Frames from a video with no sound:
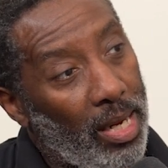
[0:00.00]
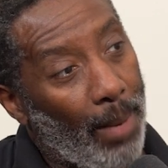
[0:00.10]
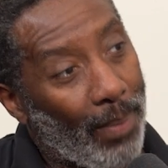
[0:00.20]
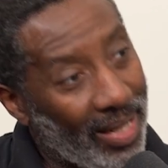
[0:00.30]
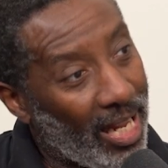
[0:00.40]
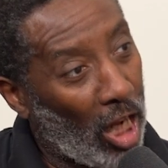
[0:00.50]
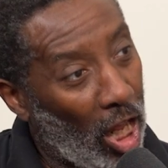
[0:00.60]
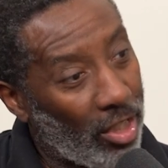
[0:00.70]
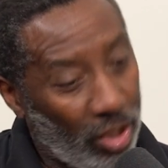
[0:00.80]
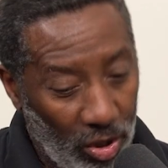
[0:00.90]
but their
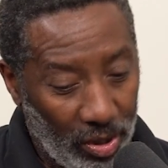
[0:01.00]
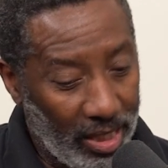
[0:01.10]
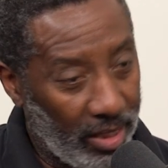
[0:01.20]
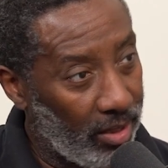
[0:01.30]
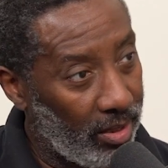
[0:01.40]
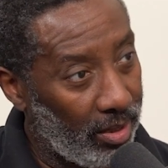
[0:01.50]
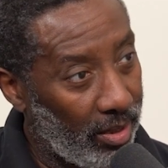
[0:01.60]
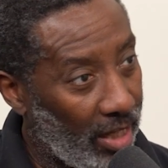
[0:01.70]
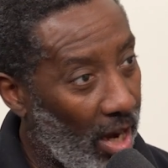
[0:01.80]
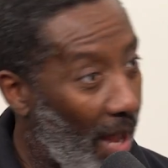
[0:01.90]
clients are looking
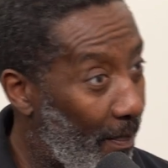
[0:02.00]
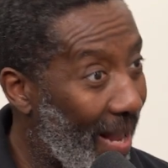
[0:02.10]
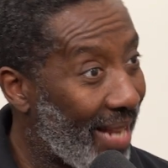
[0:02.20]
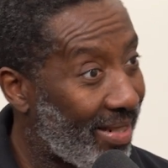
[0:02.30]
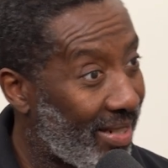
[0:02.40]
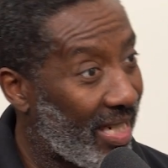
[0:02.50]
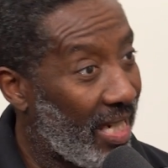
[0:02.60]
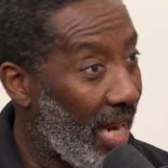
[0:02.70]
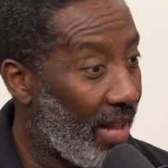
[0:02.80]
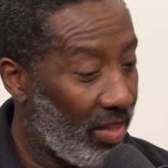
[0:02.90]
at best
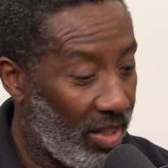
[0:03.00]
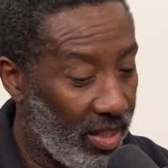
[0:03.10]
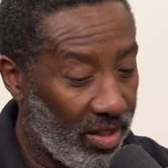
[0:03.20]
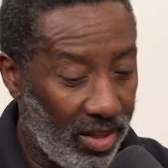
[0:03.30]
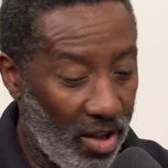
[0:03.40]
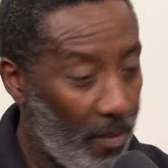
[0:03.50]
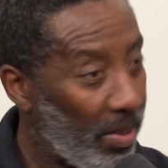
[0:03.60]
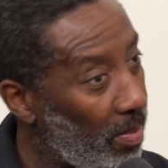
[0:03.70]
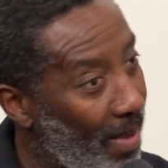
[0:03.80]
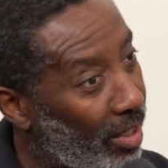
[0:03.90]
at the
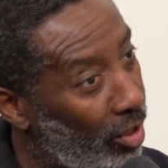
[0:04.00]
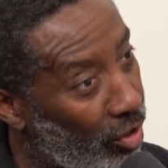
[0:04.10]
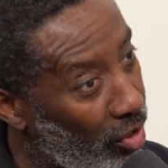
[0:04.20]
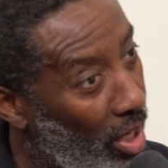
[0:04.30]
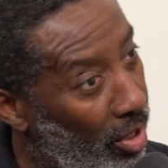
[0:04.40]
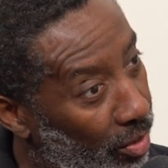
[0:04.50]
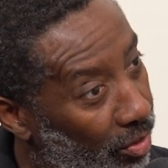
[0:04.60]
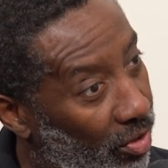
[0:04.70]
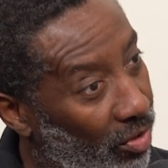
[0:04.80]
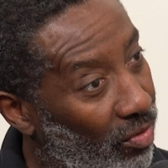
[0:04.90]
therapist's manicured
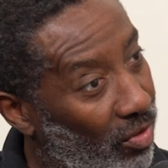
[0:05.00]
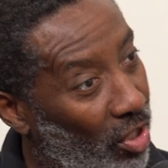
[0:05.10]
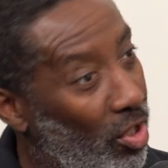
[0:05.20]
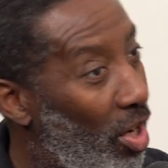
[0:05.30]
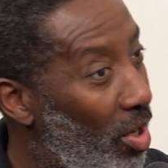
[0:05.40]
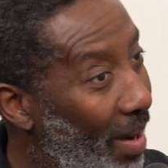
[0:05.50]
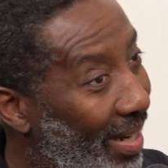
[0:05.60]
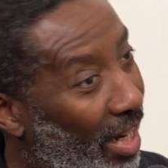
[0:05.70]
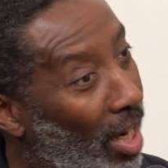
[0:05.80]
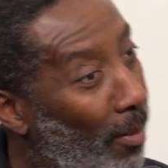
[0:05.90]
toes. So, you
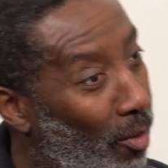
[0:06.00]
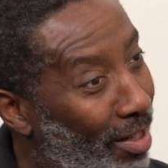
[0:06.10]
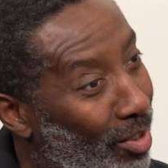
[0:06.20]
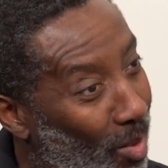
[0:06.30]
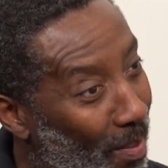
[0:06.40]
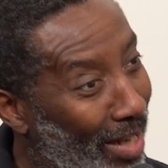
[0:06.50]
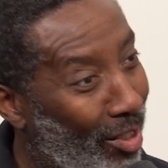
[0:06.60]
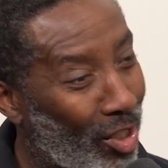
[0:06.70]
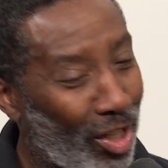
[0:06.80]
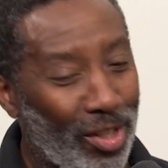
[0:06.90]
might get an upgrade to a
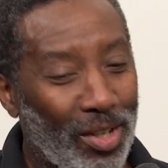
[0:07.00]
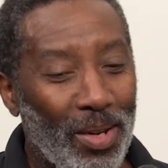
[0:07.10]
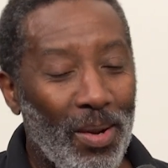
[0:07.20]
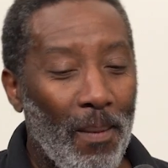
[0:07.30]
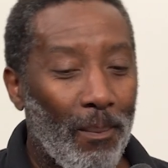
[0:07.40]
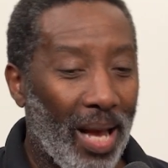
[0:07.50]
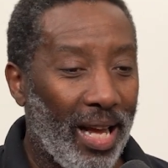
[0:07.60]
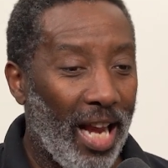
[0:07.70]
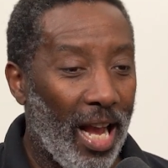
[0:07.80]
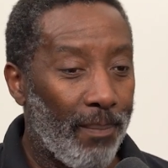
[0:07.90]
manicure.
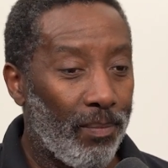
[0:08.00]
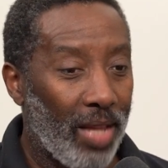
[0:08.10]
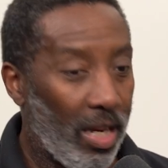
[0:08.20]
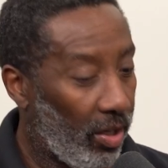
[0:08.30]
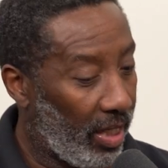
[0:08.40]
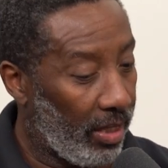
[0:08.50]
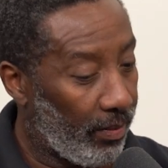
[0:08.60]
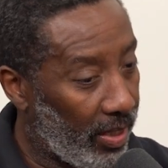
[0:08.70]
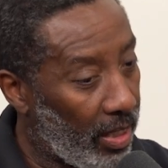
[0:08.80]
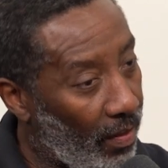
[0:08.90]
But they're
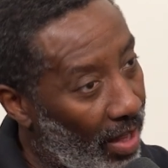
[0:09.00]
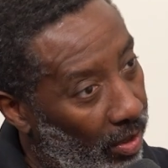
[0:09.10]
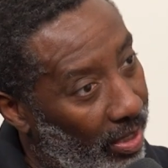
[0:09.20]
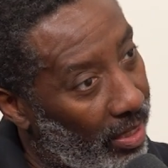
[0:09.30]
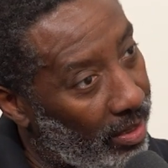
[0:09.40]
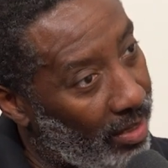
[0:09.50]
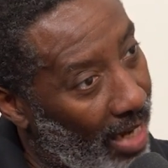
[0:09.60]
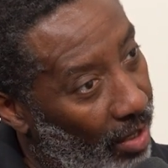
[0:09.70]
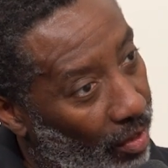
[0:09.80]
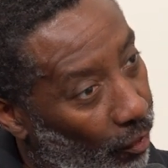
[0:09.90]
looking
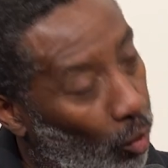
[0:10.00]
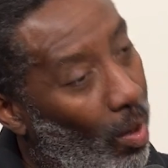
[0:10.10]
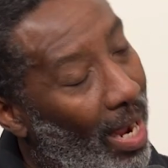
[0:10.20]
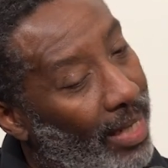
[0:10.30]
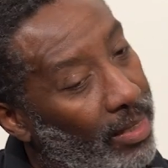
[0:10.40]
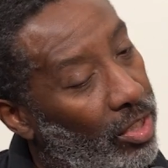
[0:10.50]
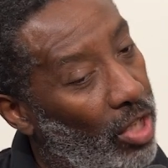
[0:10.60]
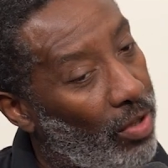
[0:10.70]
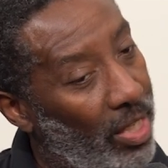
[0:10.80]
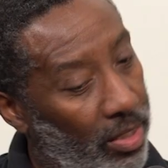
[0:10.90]
down at the floor. And
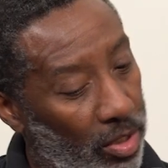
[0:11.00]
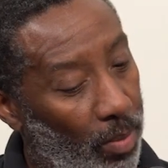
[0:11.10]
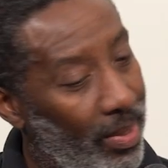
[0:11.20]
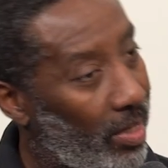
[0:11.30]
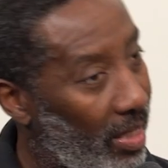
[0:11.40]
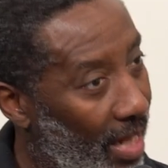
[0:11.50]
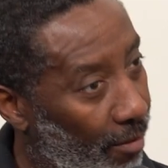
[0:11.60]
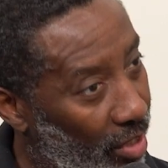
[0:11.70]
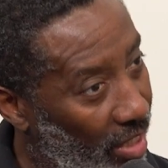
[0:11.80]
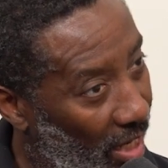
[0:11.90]
so you're missing that
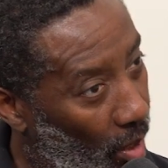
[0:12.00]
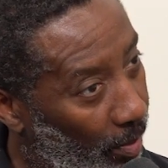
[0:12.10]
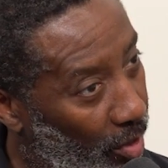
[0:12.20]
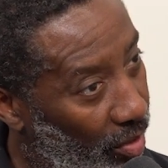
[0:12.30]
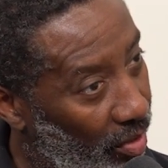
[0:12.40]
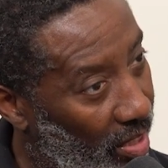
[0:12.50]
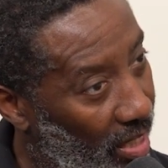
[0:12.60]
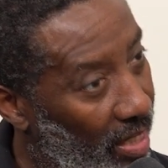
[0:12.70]
retail opportunity,